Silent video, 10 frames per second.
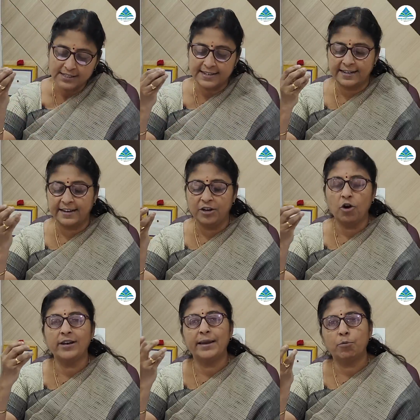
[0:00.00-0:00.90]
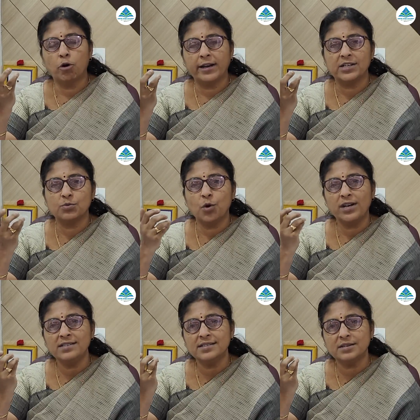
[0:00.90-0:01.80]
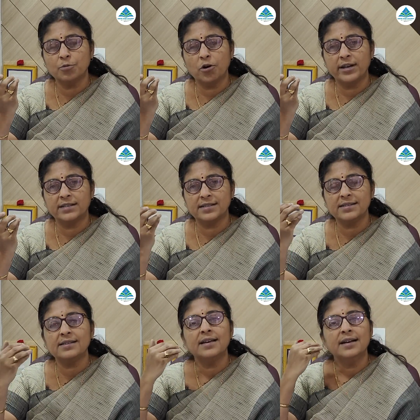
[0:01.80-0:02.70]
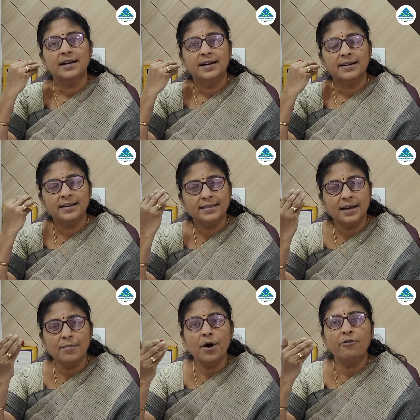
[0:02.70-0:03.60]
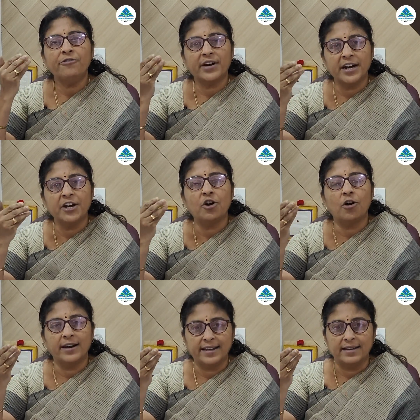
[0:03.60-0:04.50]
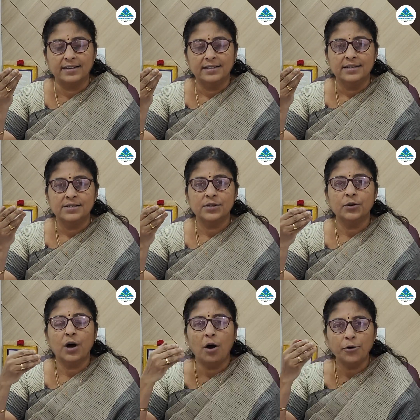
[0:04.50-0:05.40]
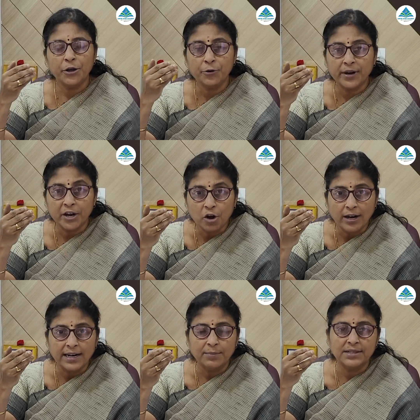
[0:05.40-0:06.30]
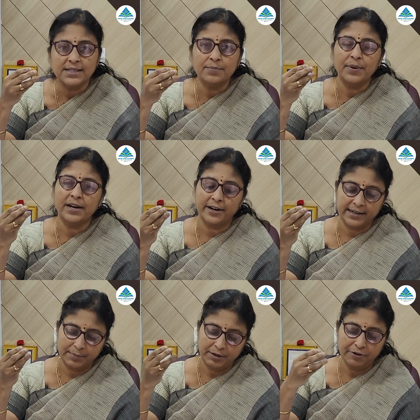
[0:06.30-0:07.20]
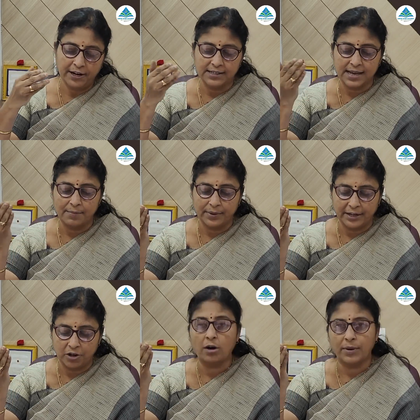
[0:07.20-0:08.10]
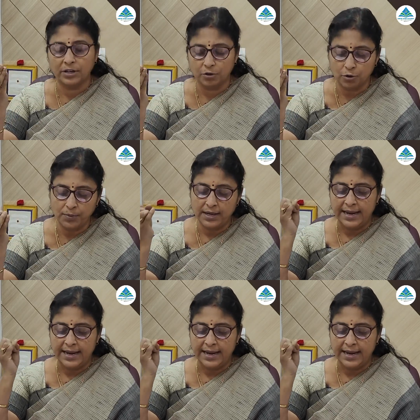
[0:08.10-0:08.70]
this technique called mnemonics. What is this mnemonics? Is rhythm of recalling. So how do you recall elements in periodic table? For example, in carbon group,